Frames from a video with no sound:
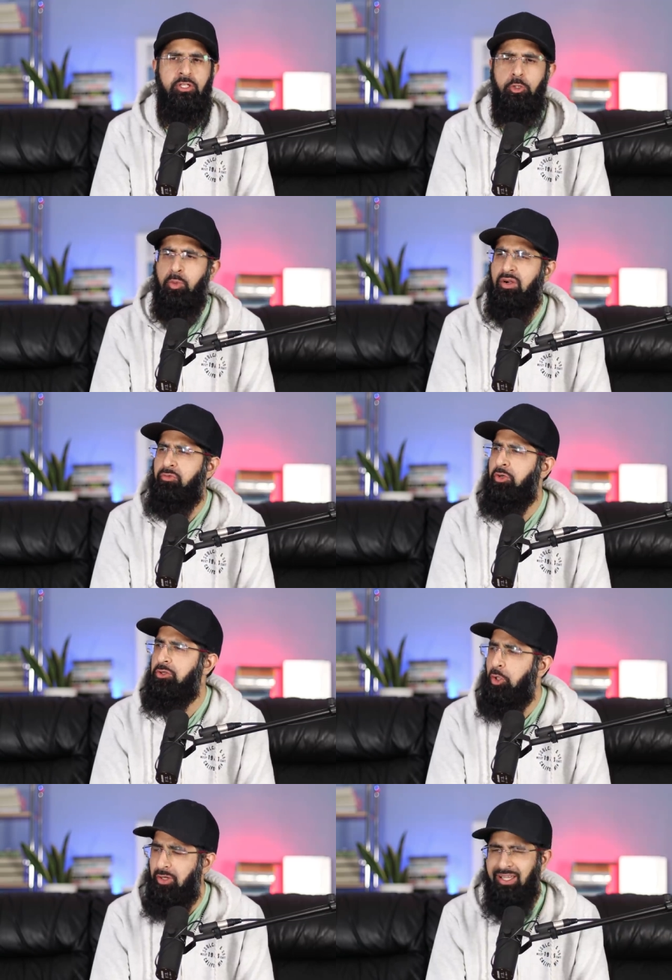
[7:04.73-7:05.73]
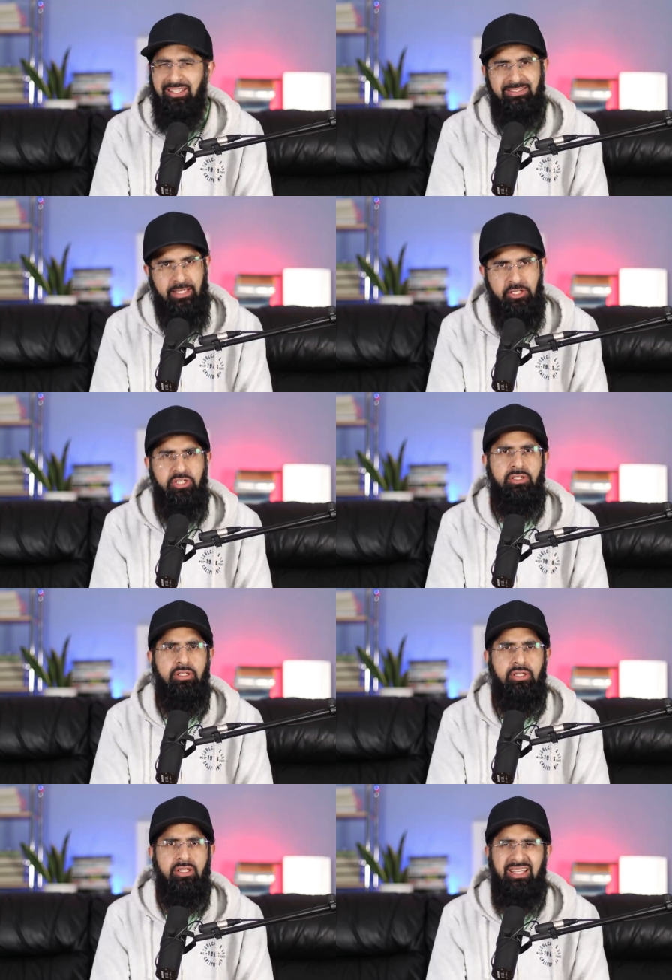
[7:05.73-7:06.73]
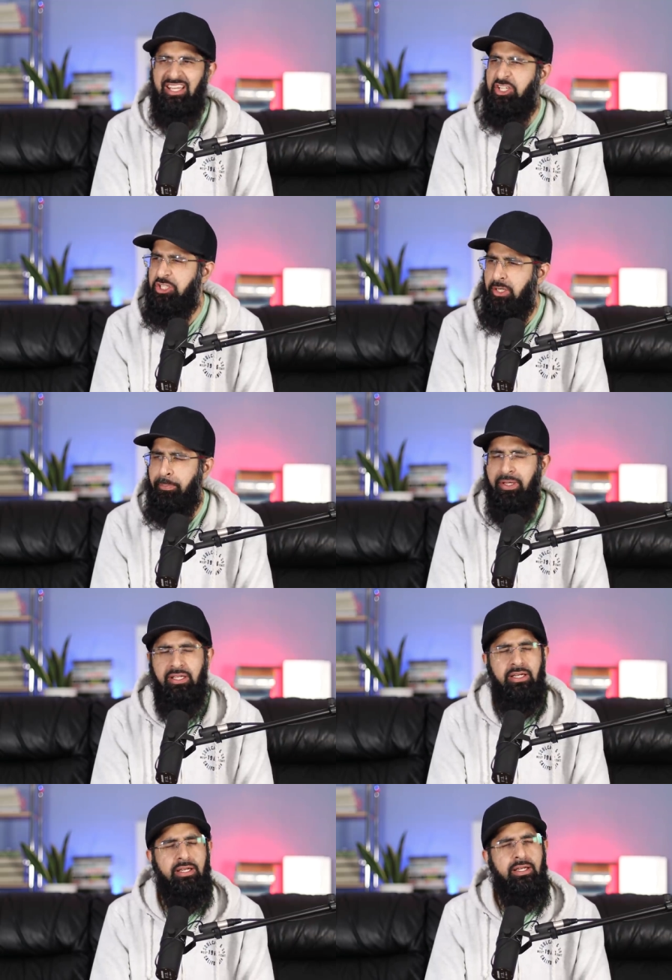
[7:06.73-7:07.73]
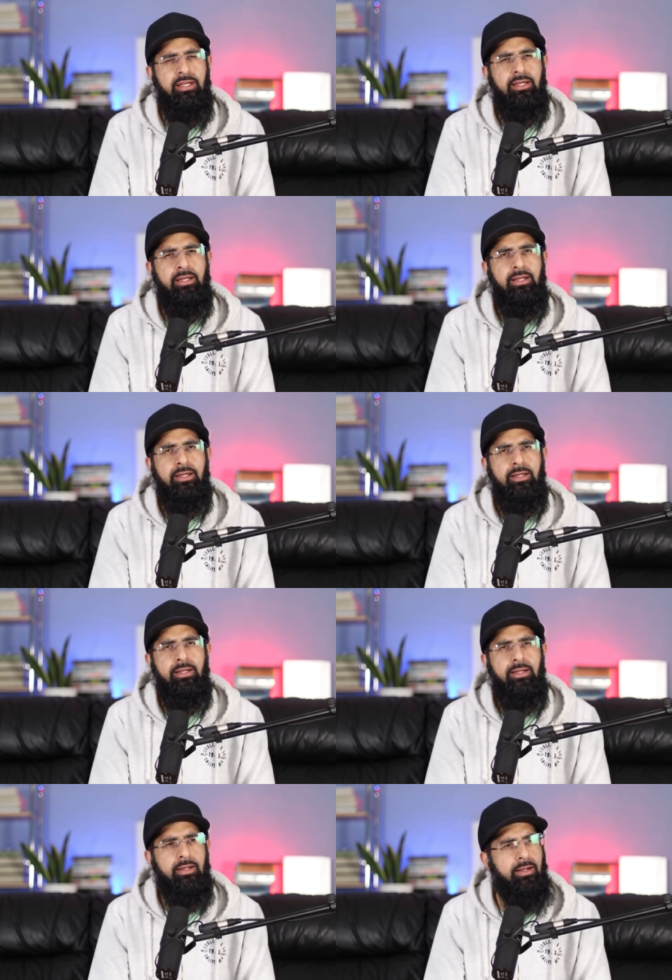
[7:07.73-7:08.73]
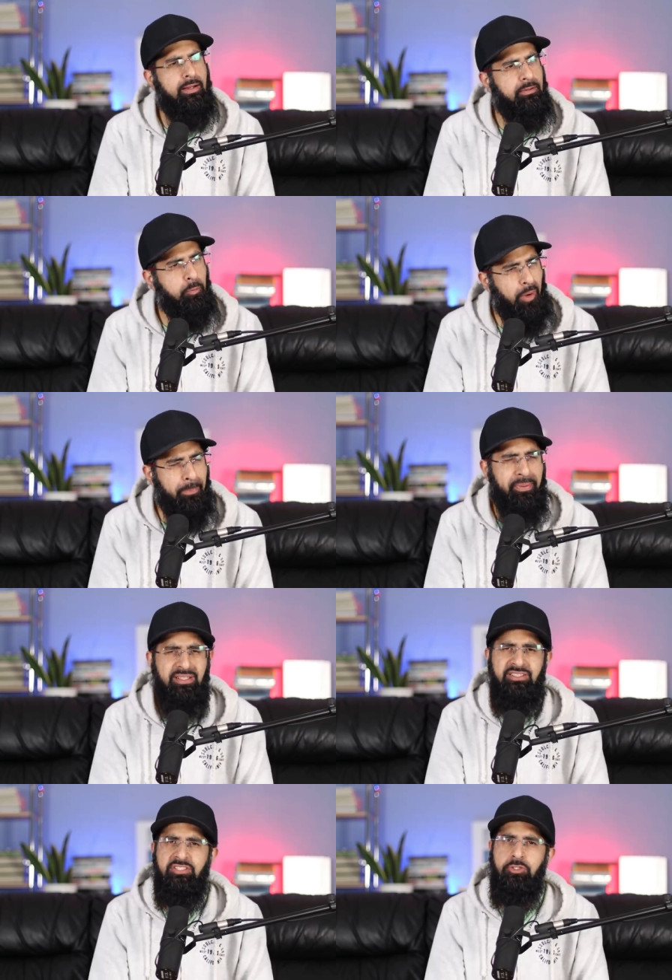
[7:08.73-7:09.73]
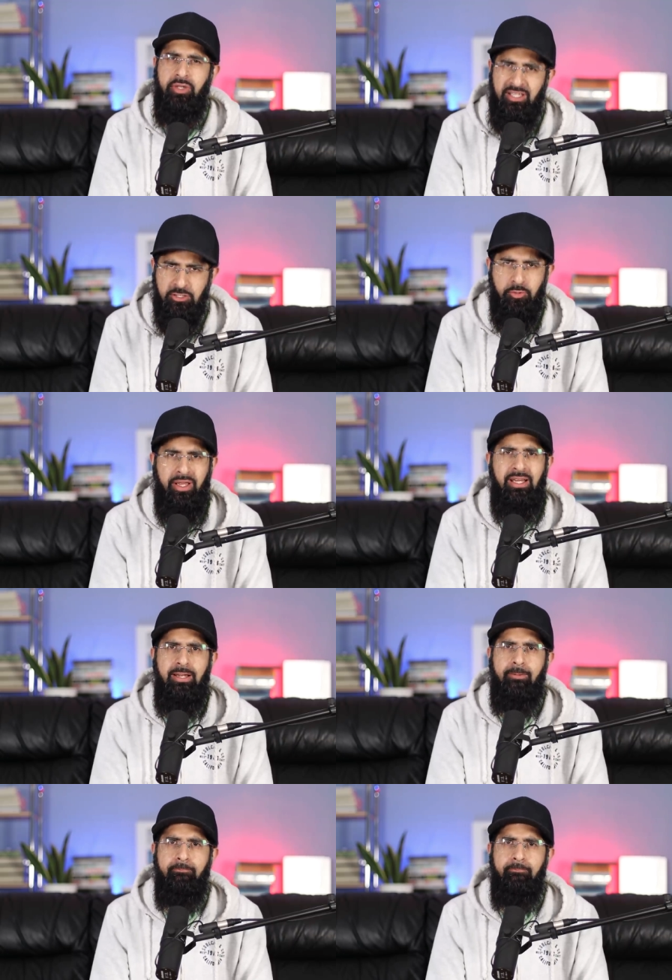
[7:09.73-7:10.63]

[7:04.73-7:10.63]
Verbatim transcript: You work for a docking station that is shipping weapons to Israel.